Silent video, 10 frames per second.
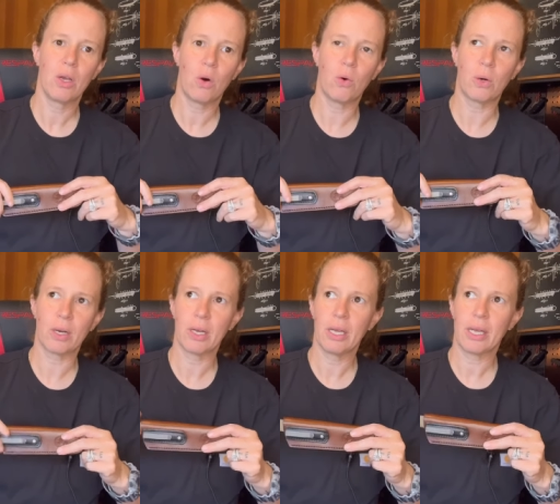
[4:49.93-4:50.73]

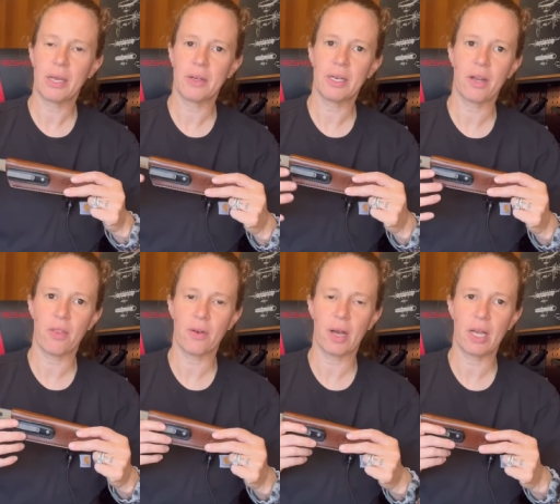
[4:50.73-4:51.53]
or carried
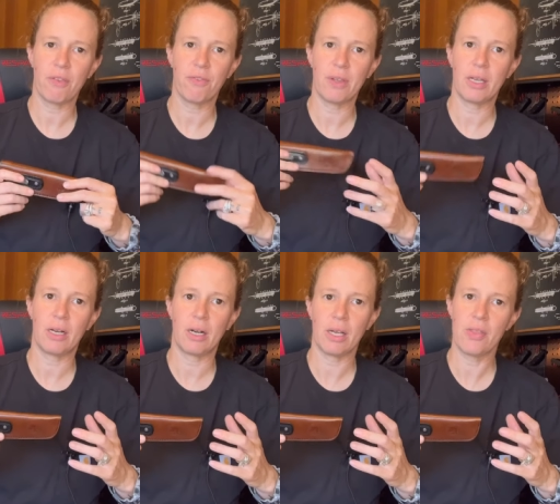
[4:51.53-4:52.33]
another knife
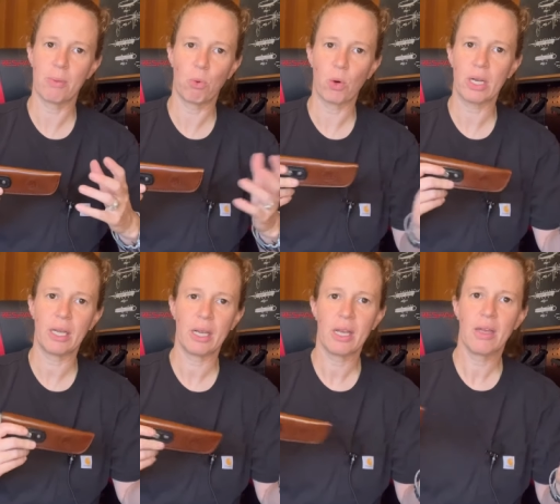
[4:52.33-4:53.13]
uh, in the
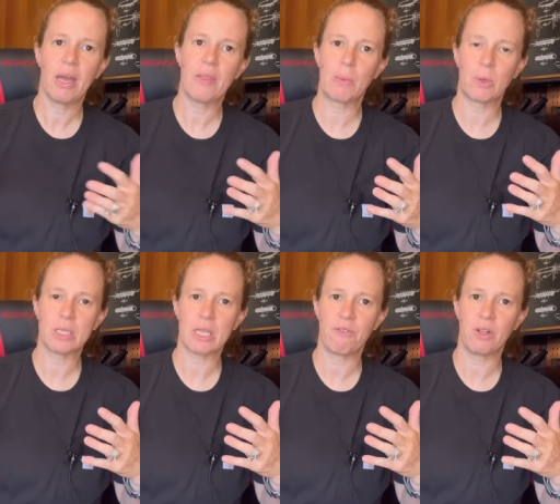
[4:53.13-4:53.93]
morning and then
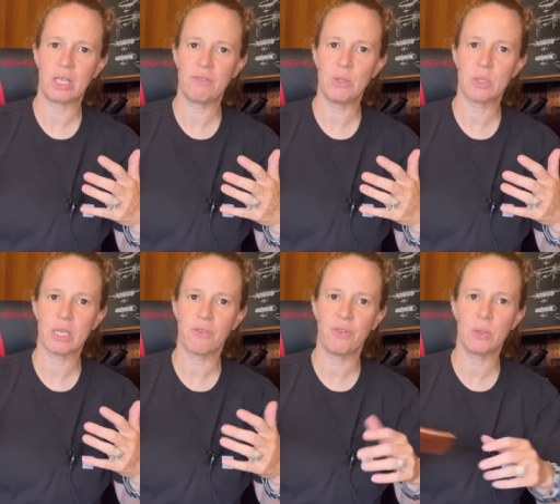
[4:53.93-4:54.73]
once I feel I've used
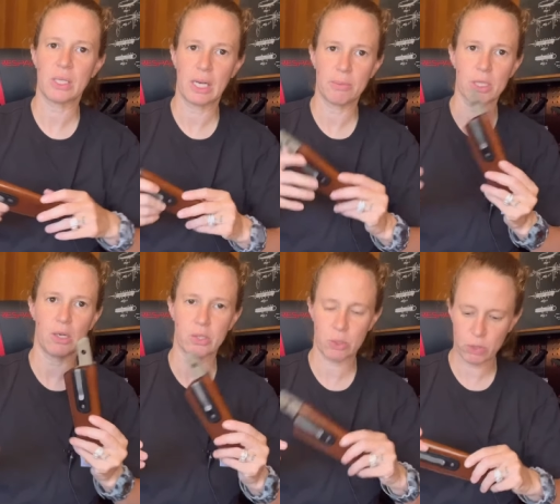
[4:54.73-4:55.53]
it a few times
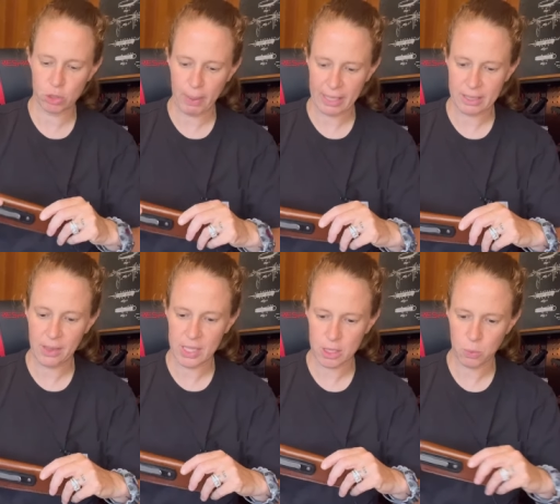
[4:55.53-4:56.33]
I'll switch back to
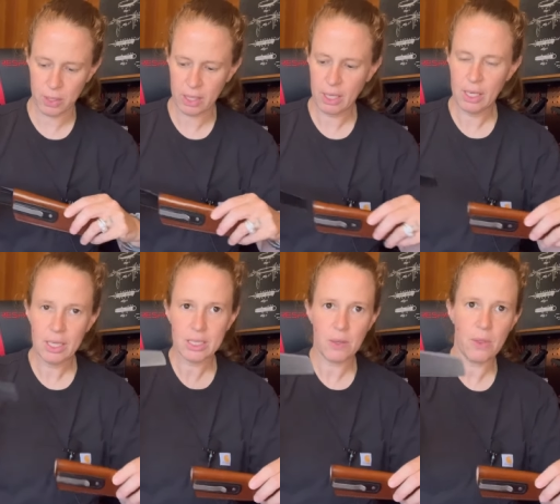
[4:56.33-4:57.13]
this one
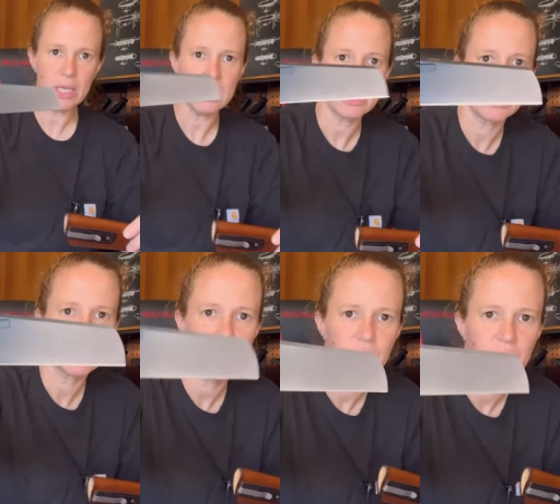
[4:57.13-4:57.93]
so this has
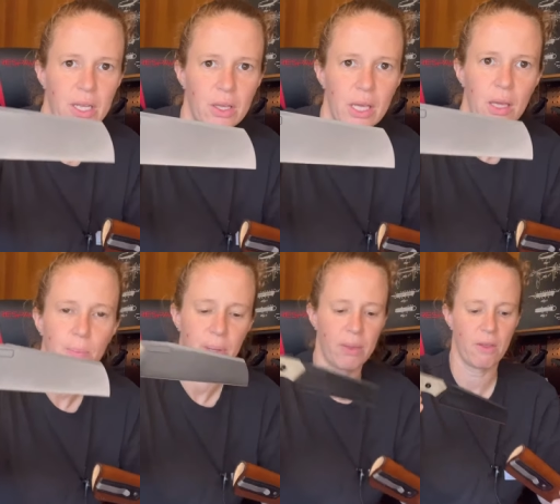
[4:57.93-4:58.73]
definitely
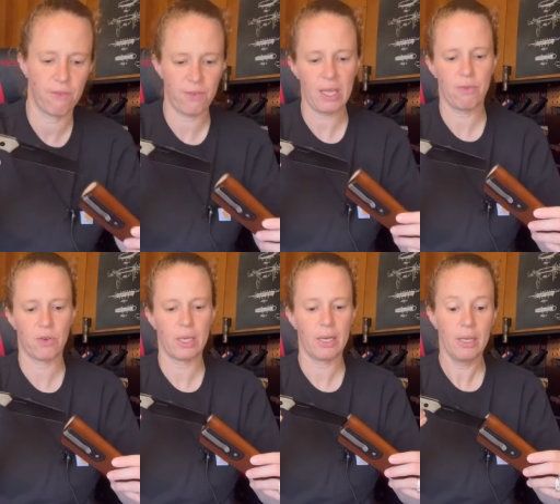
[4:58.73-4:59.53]
been the
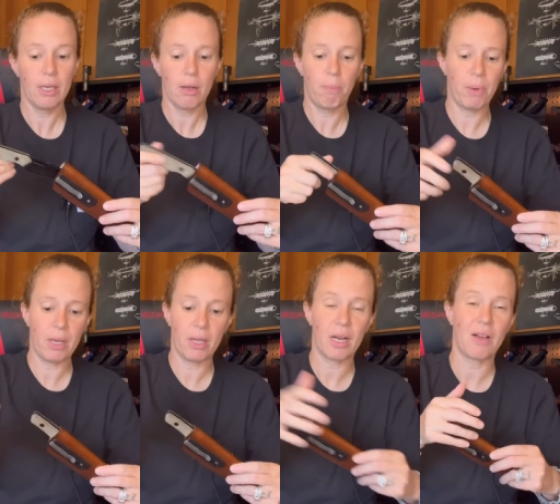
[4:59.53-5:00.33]
favorite
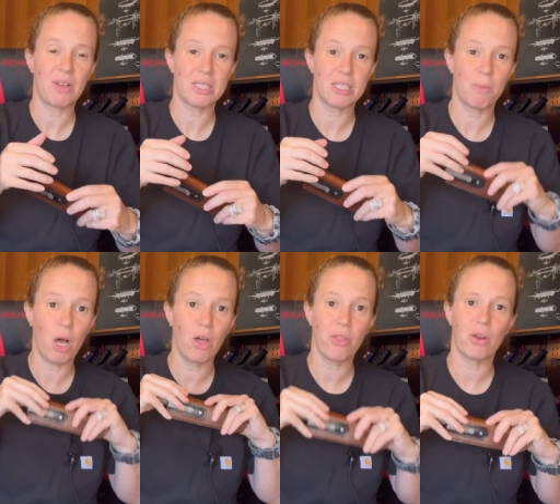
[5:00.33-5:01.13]
but I've got some
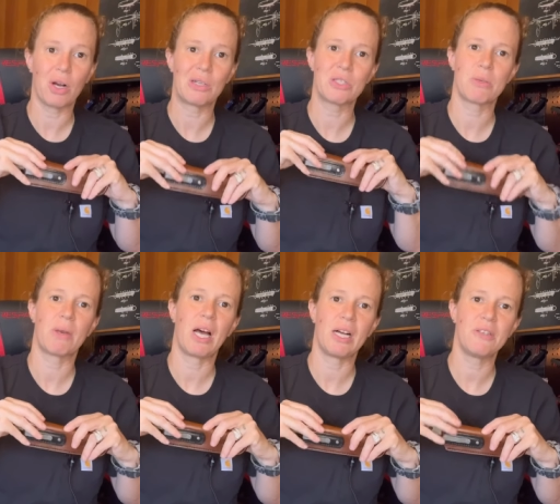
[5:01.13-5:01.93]
other awesome
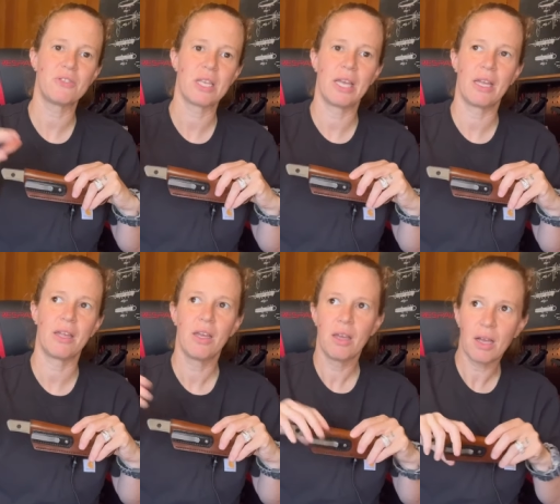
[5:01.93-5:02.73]
knives and
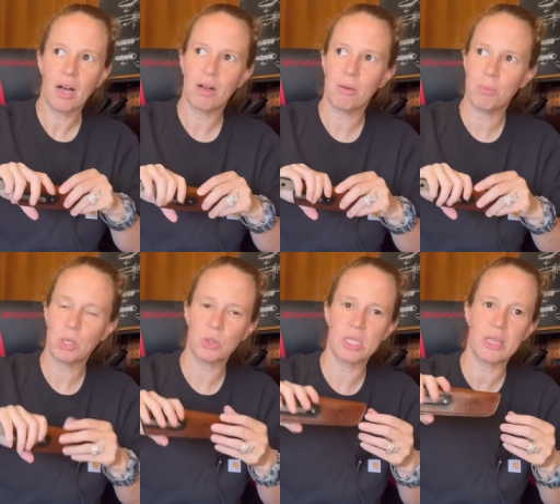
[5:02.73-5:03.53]
um,
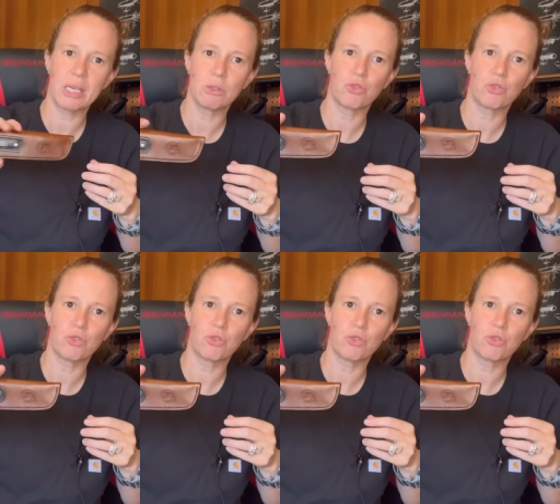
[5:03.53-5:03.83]
you'll see those